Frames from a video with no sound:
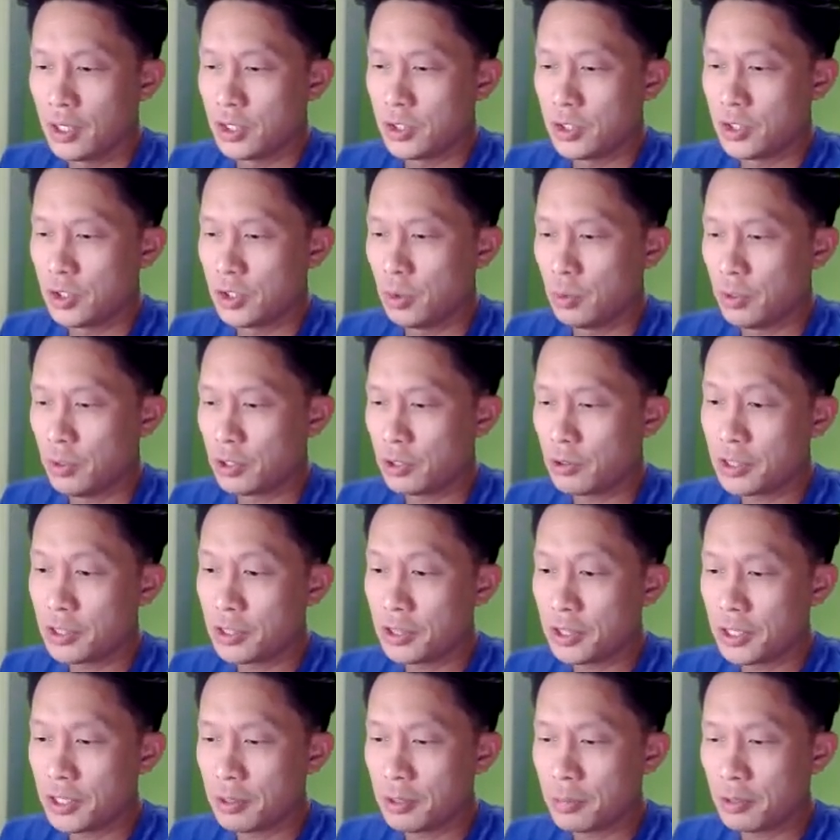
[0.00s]
So one great
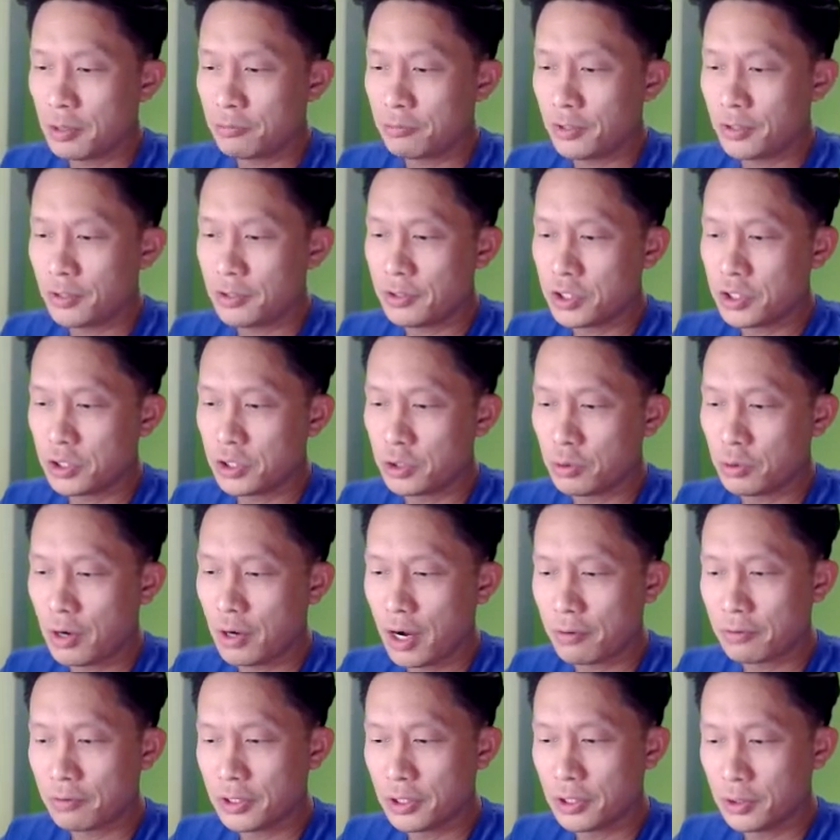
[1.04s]
thing about Flutter is you can do
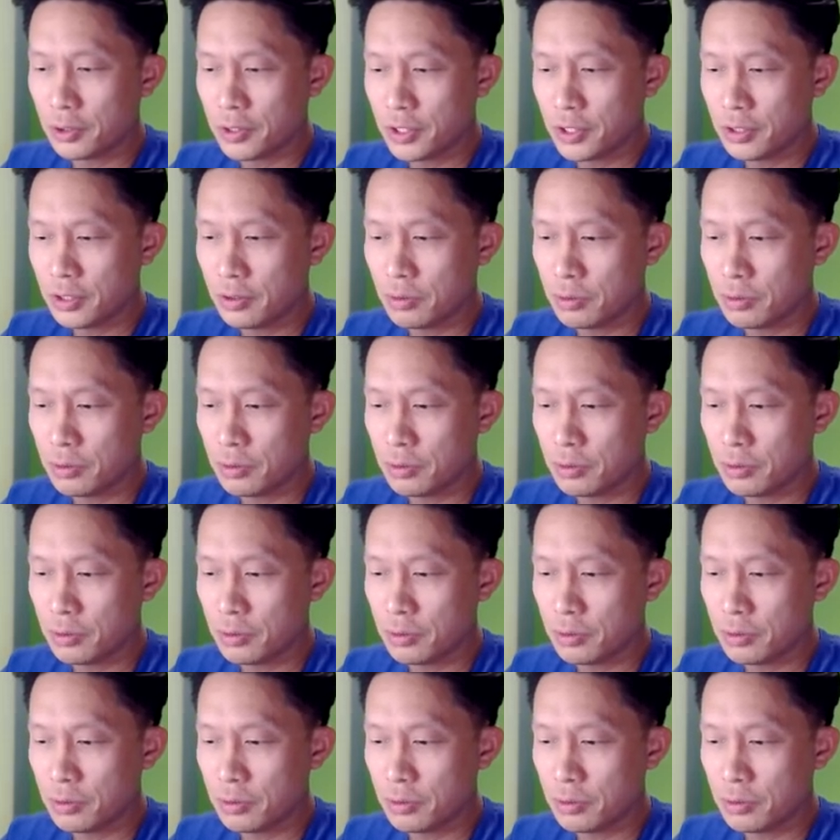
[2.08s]
hot reloading,